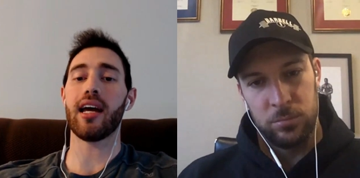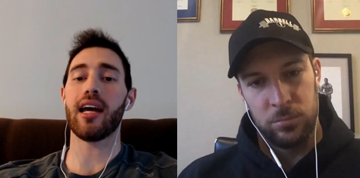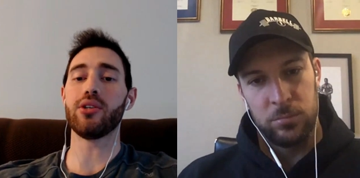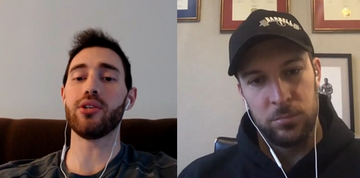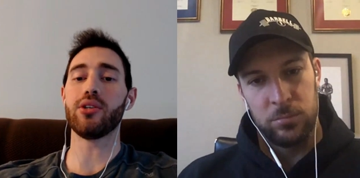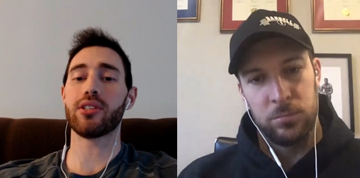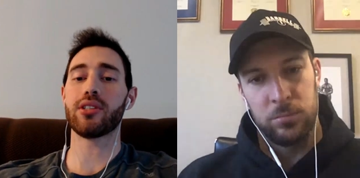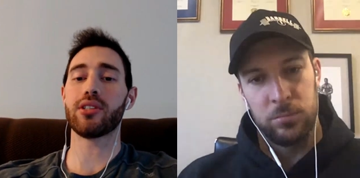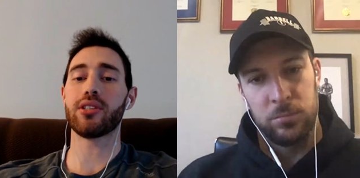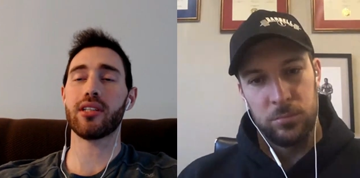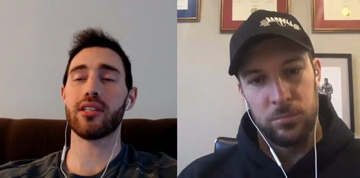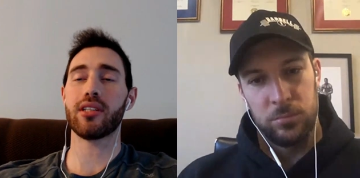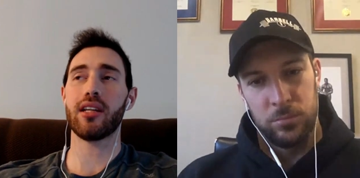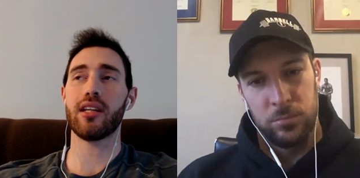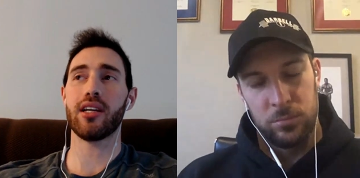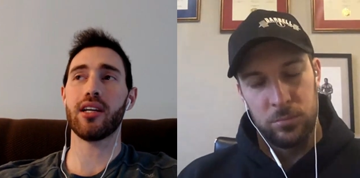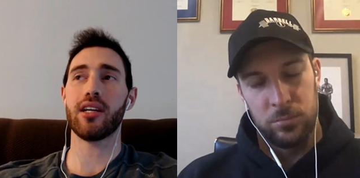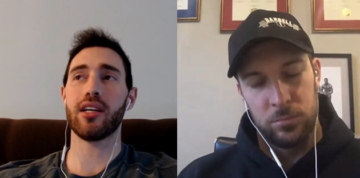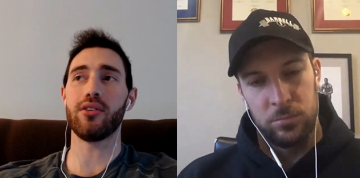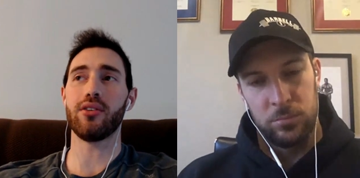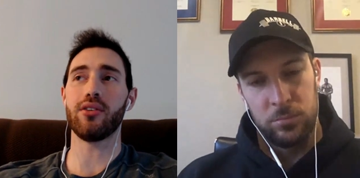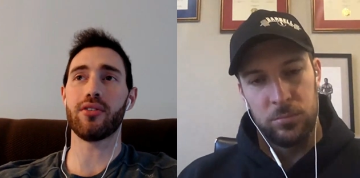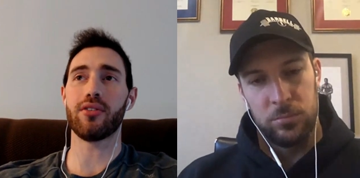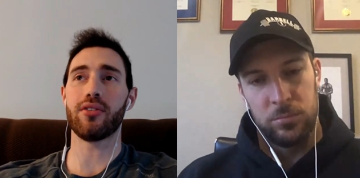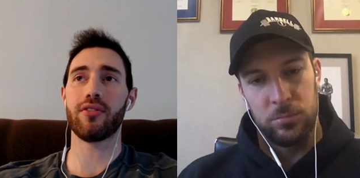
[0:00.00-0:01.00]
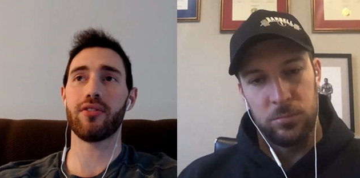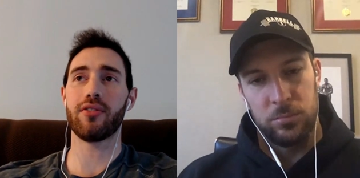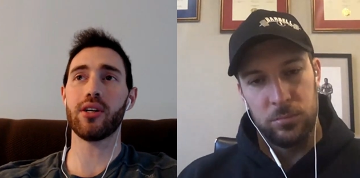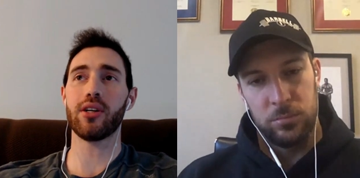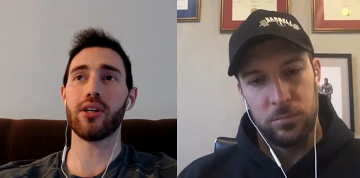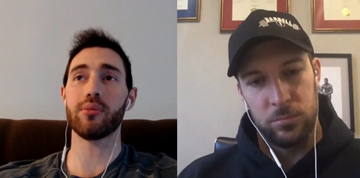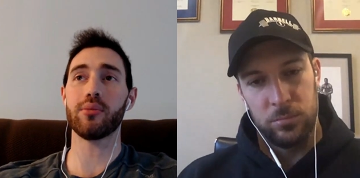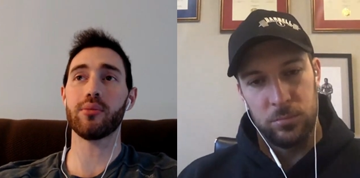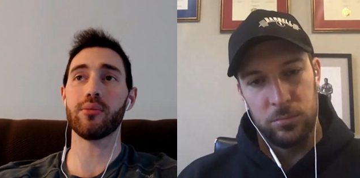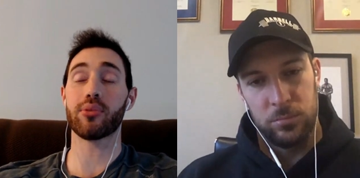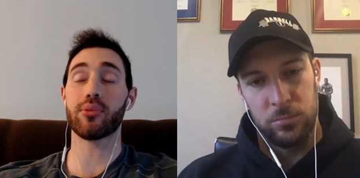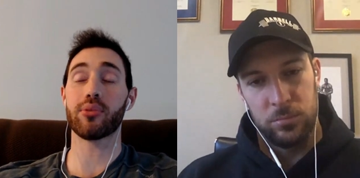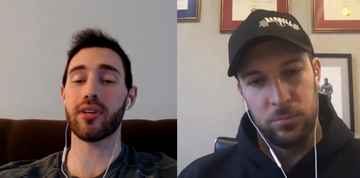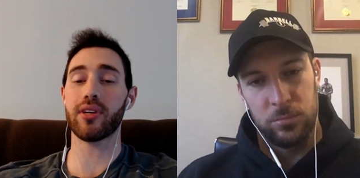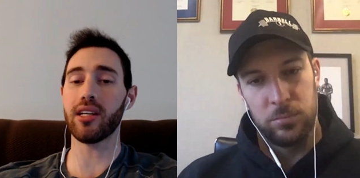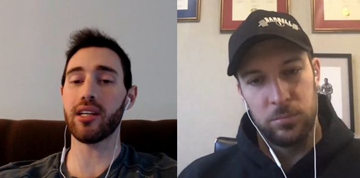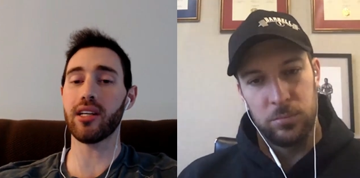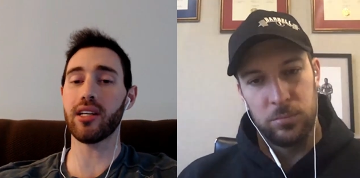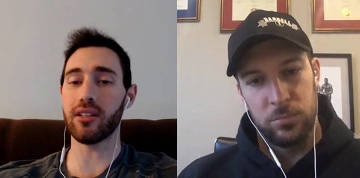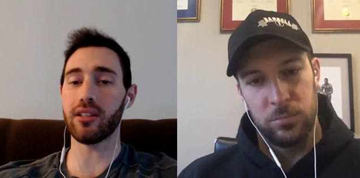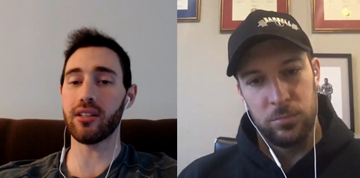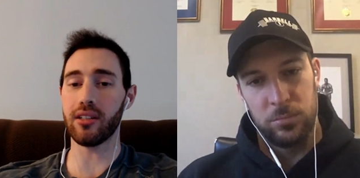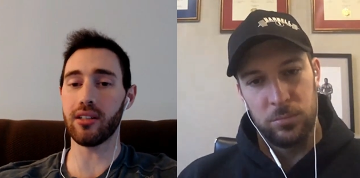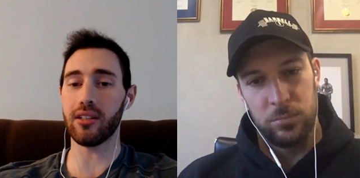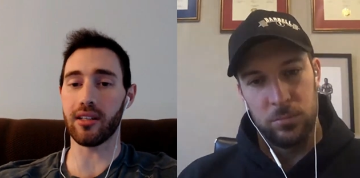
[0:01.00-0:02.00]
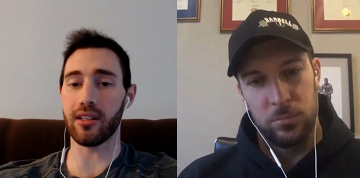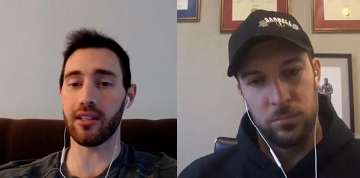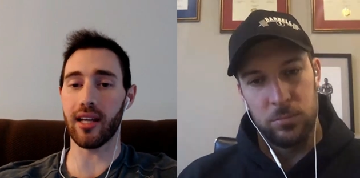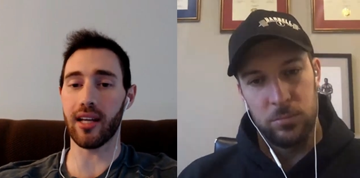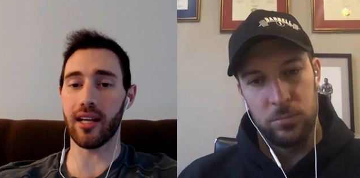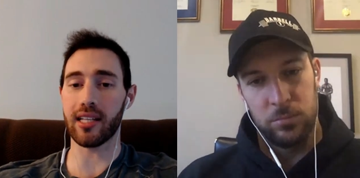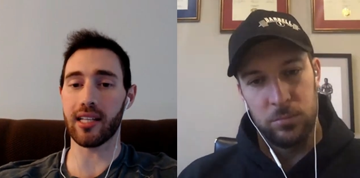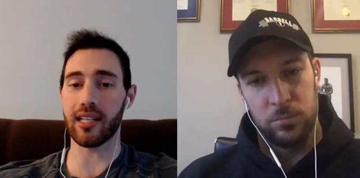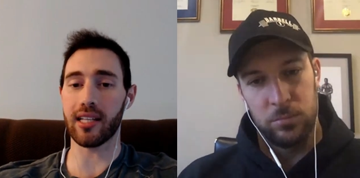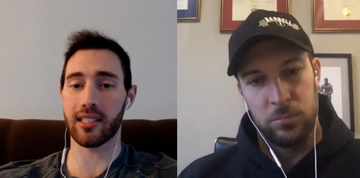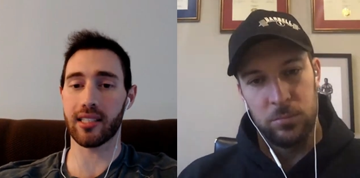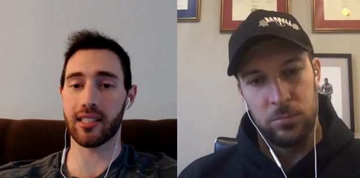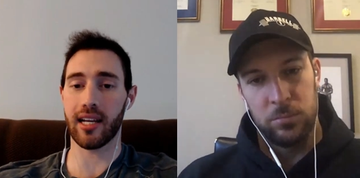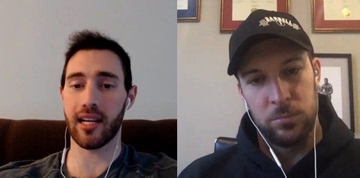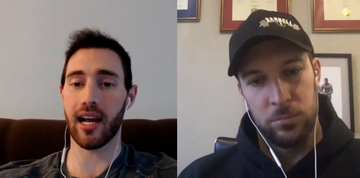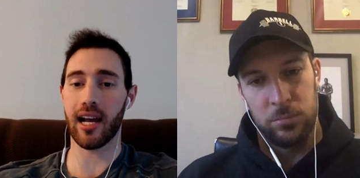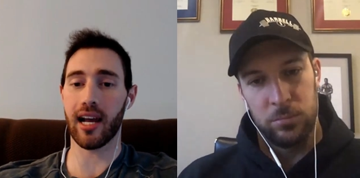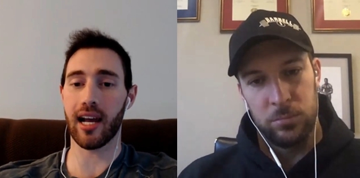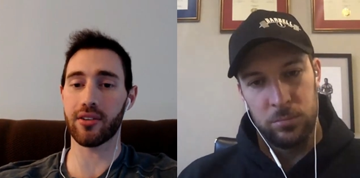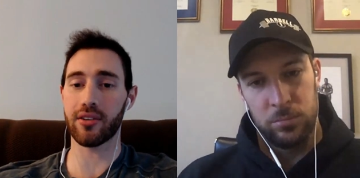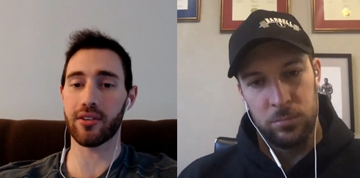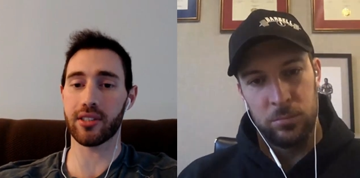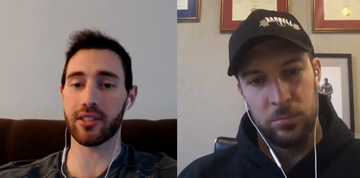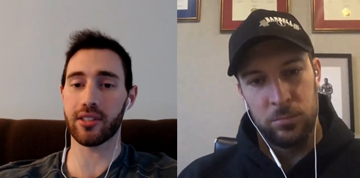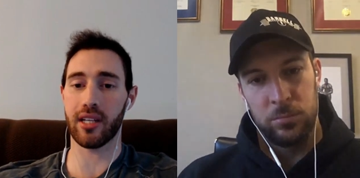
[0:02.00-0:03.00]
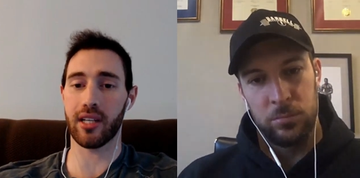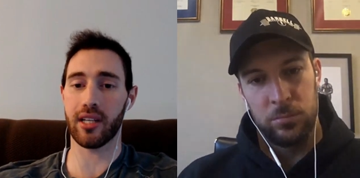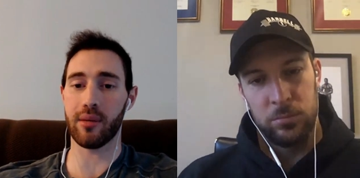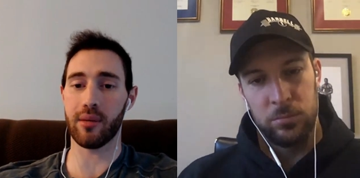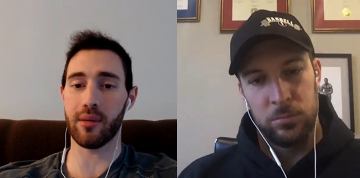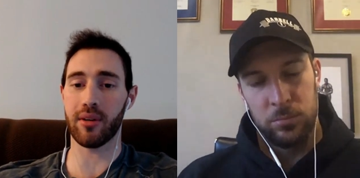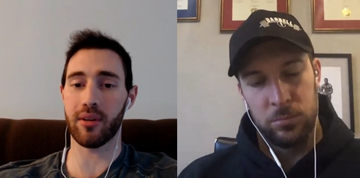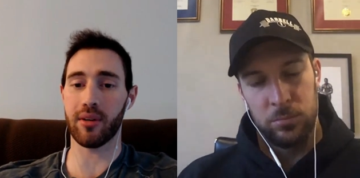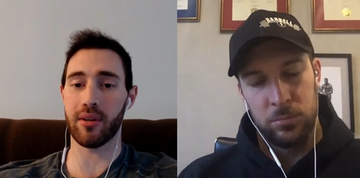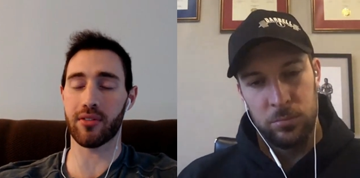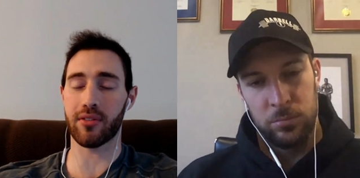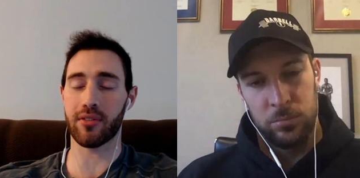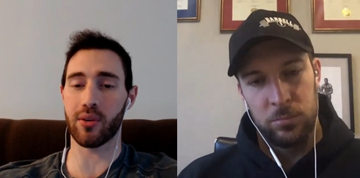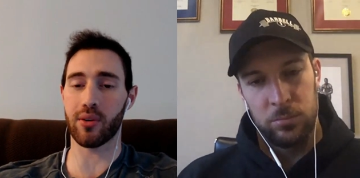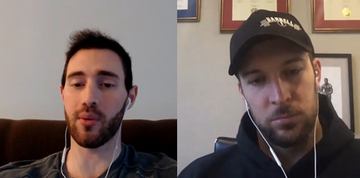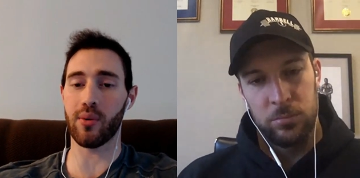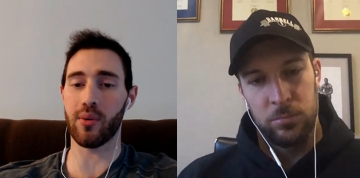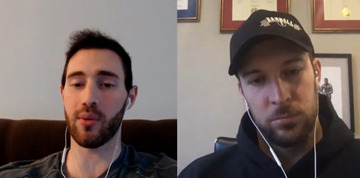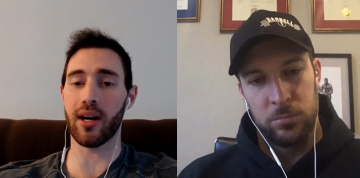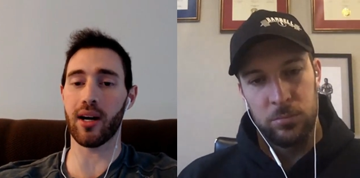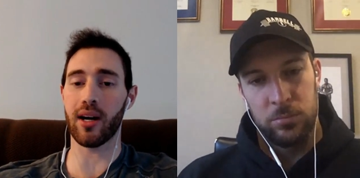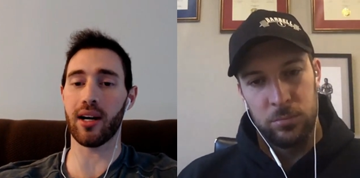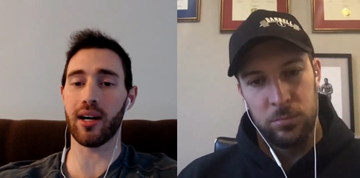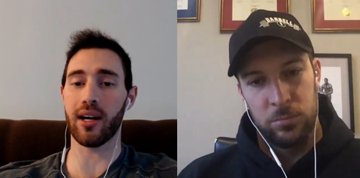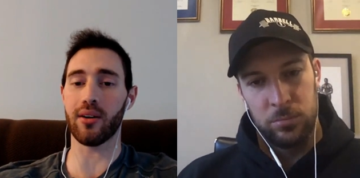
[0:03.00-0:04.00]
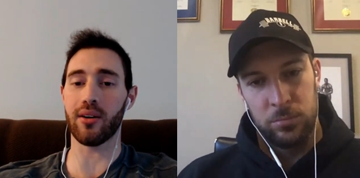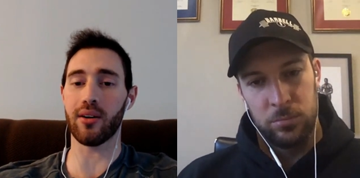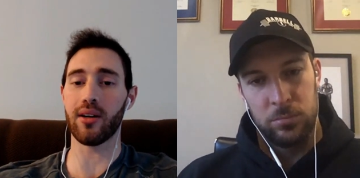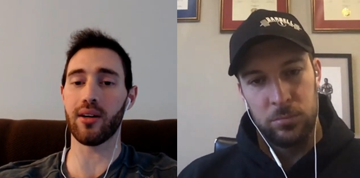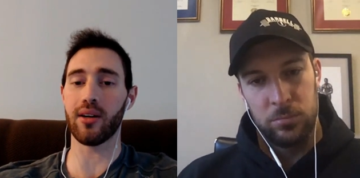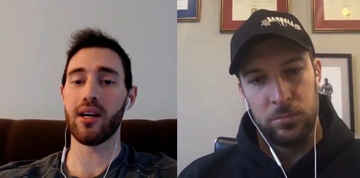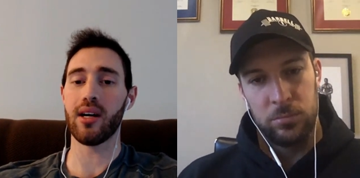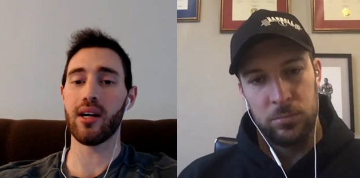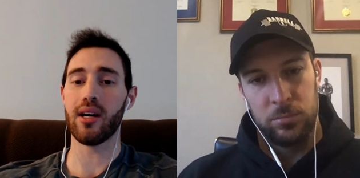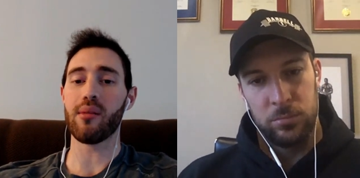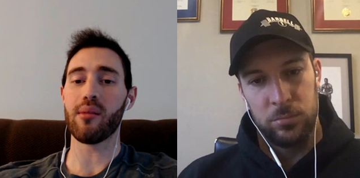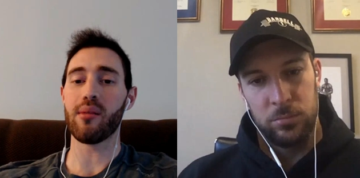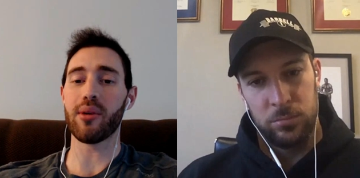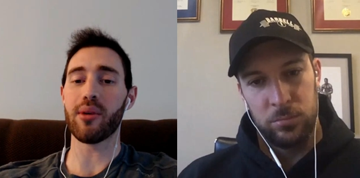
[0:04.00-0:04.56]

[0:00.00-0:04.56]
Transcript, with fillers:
Speaker 1: And you said that you felt pretty good as the calories came up for a while,